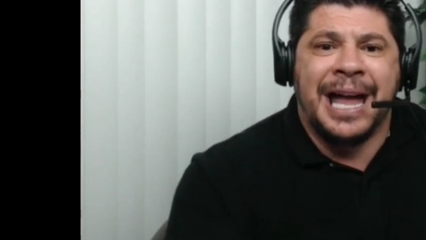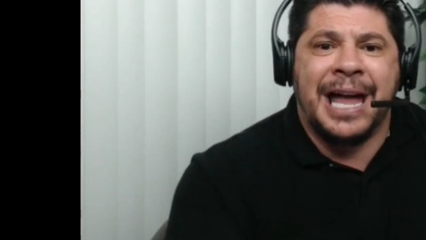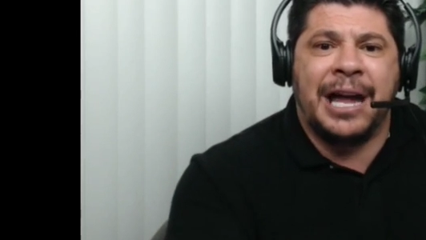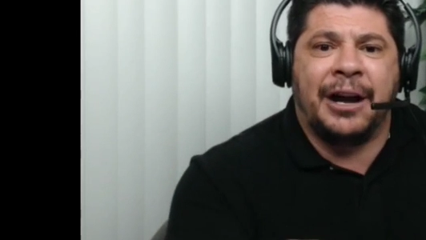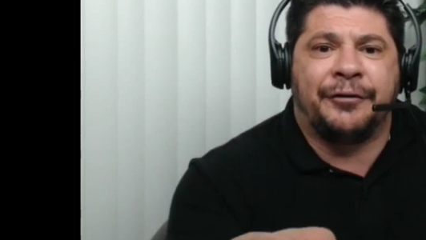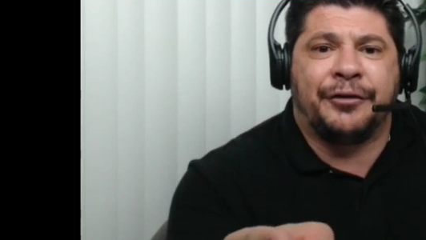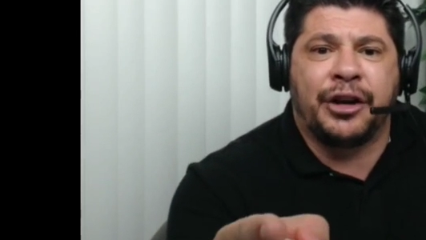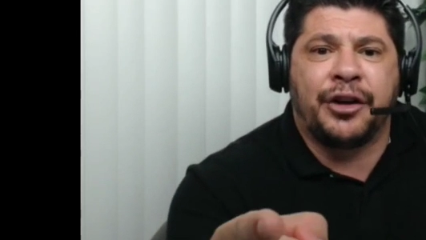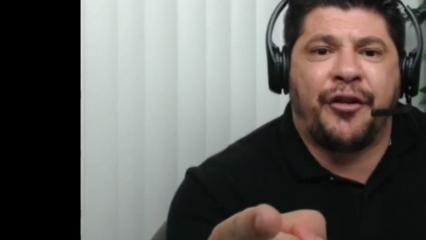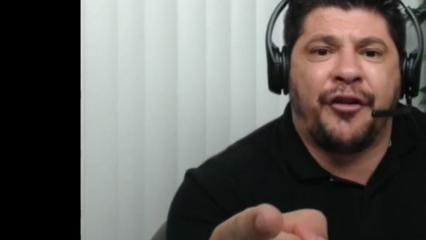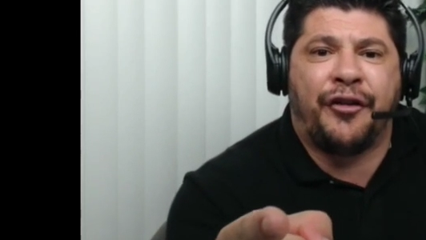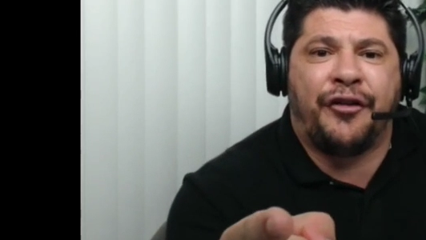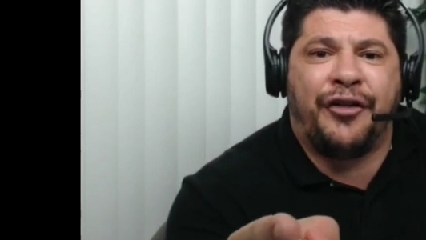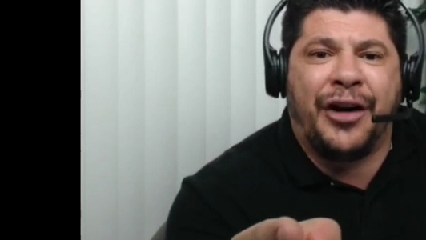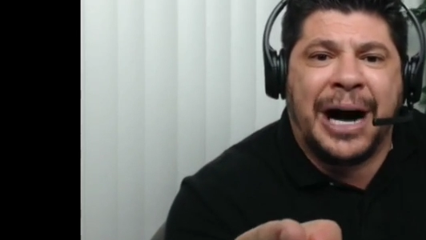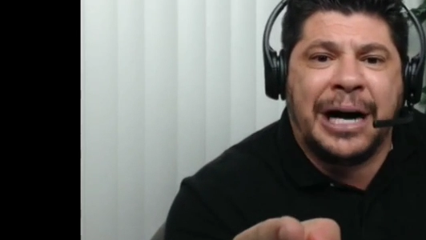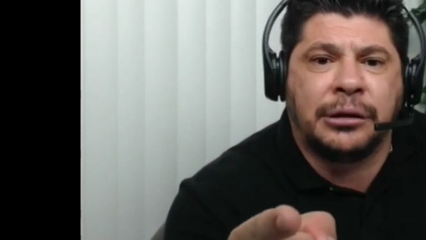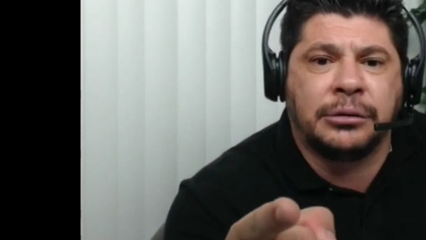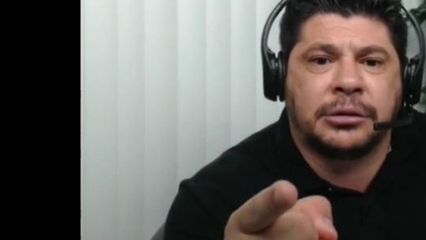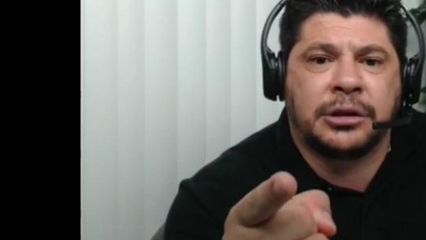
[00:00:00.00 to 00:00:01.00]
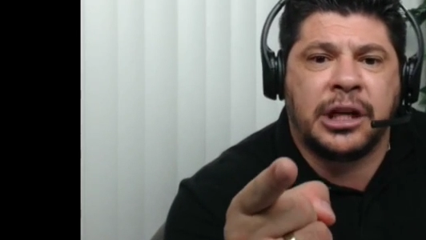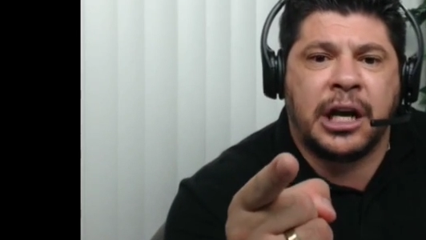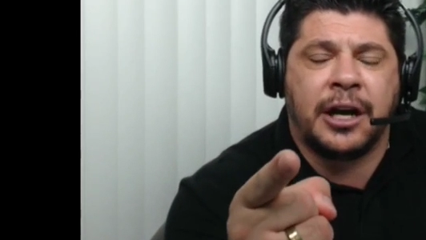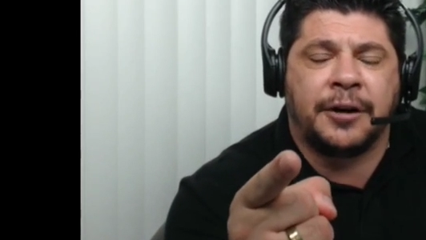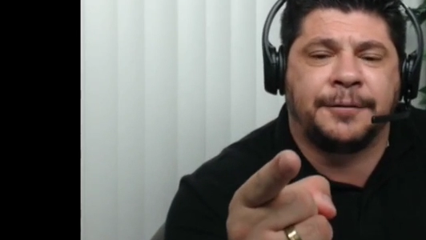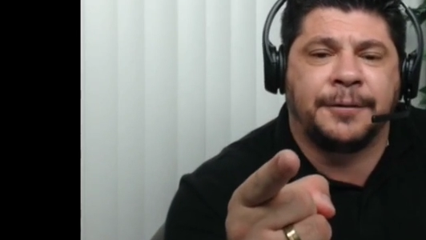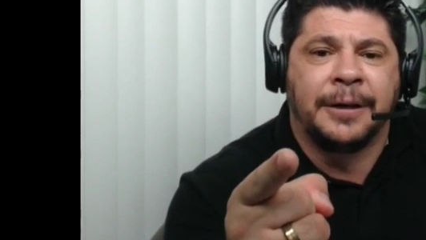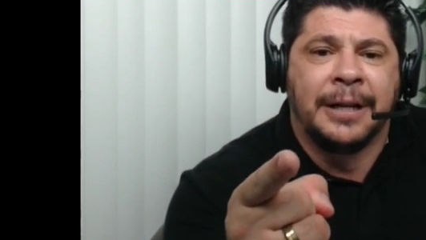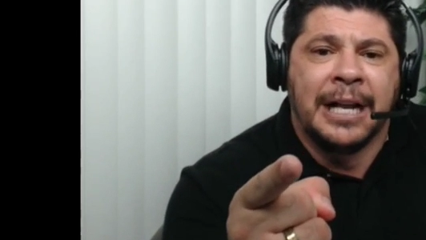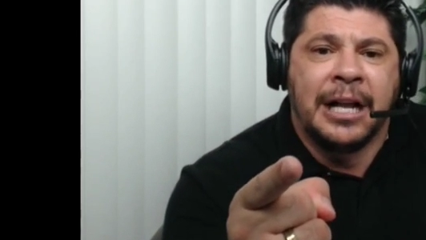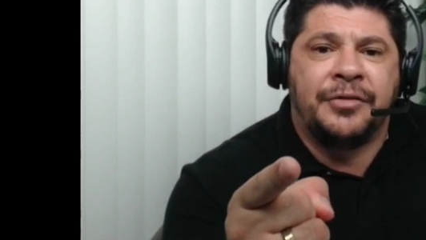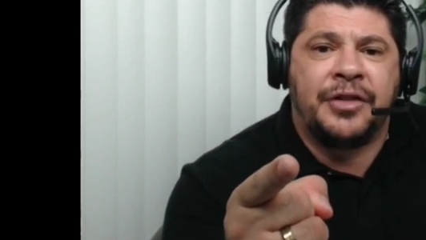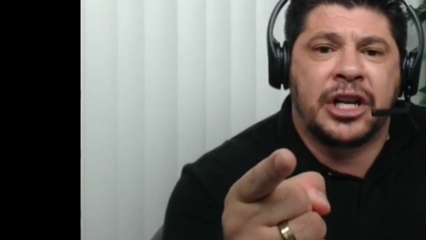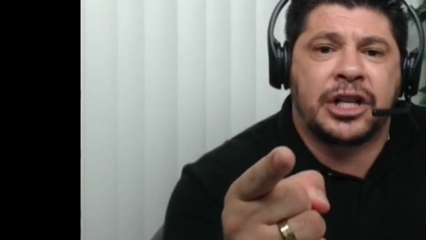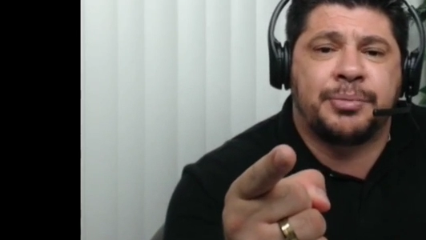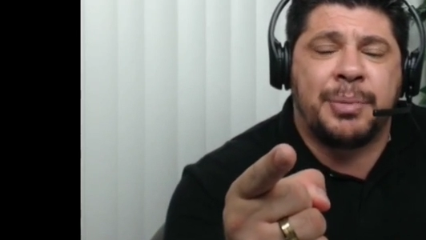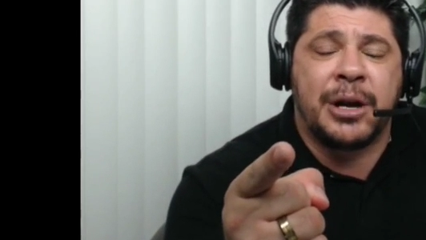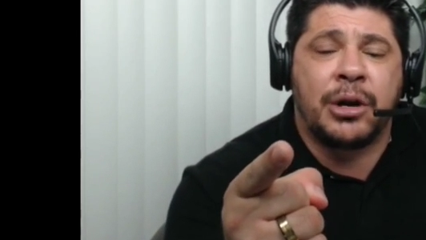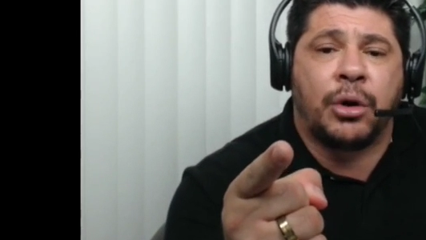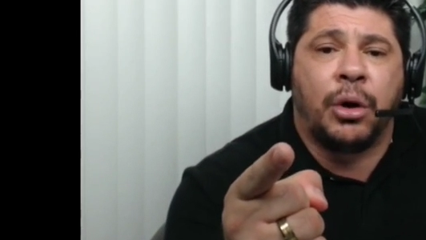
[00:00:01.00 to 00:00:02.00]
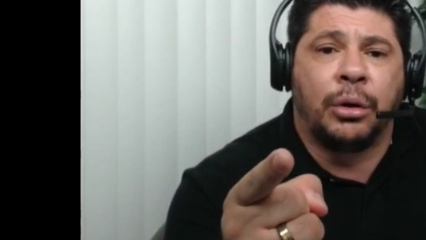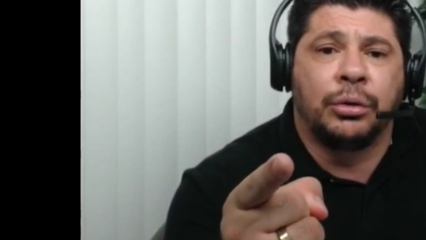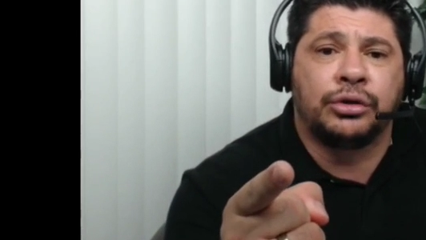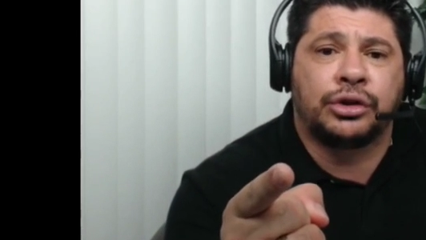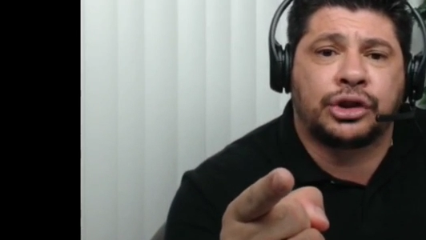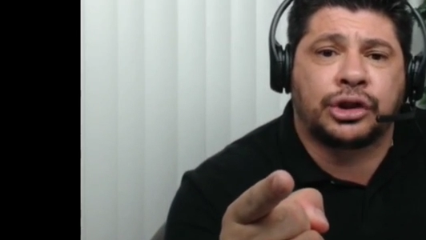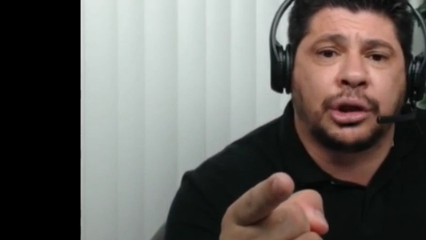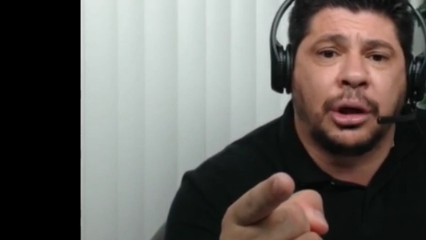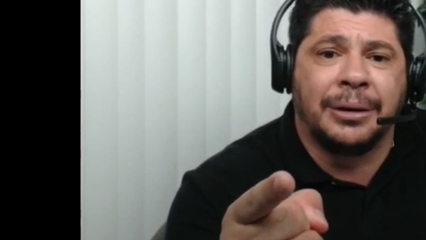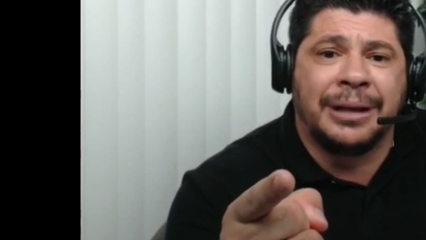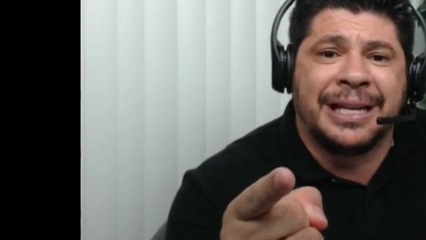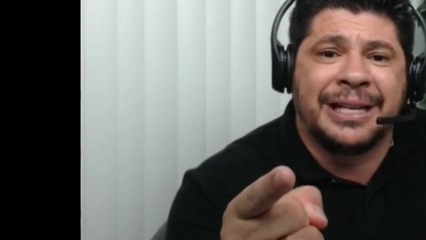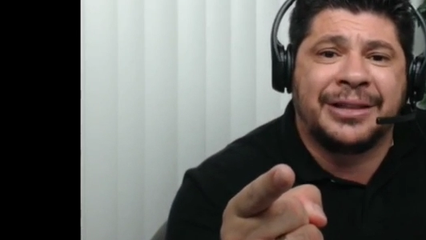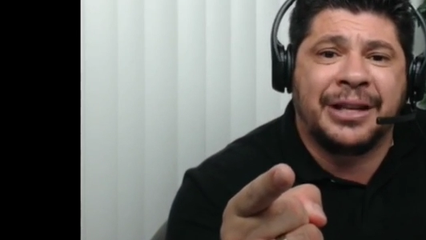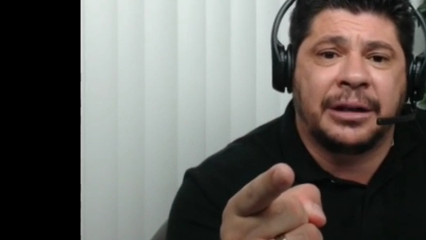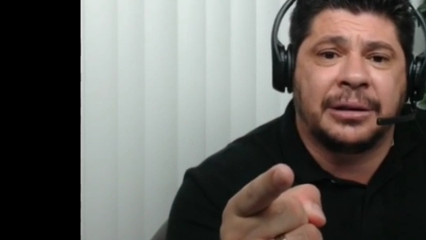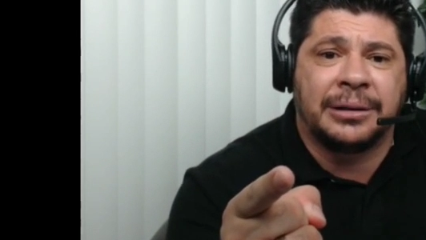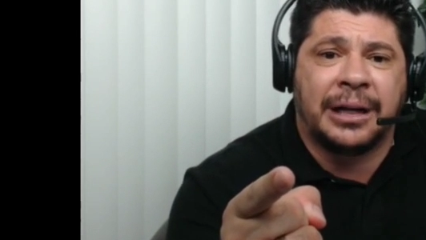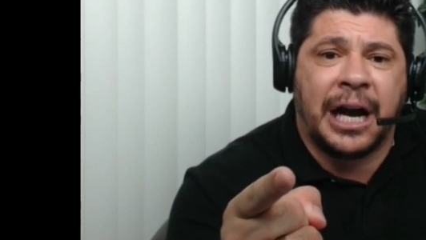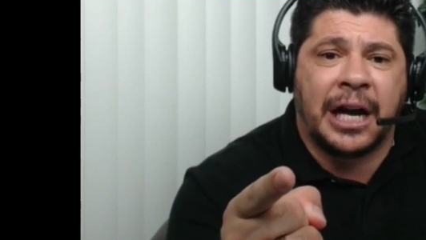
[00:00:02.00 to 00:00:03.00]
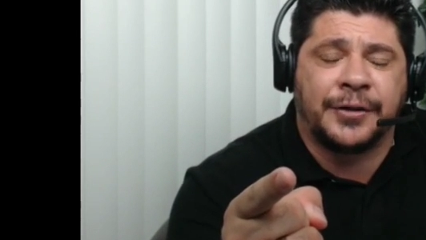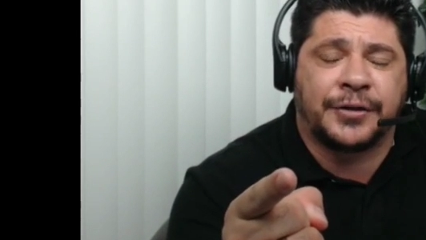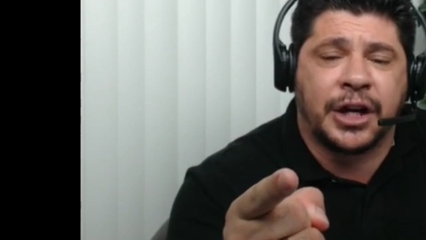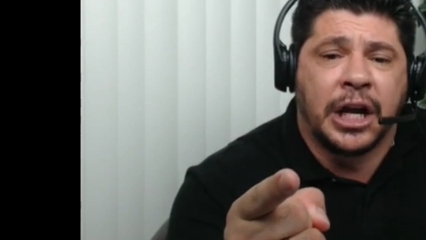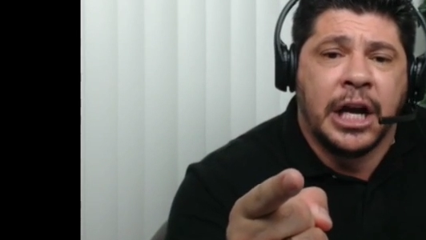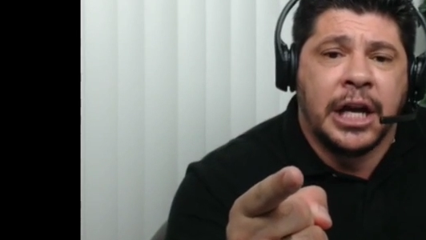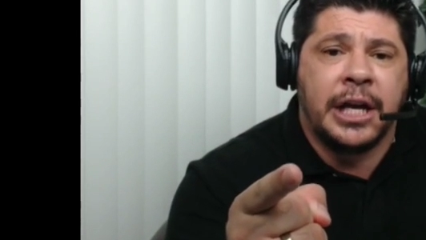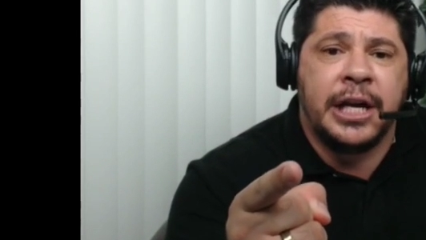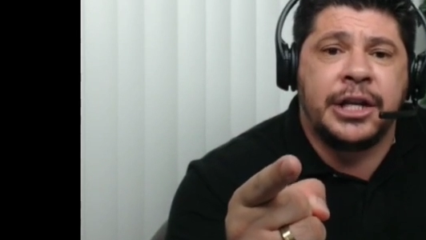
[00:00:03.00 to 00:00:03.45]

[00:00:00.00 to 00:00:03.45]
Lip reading: Every foul devil that's been controlling their lives,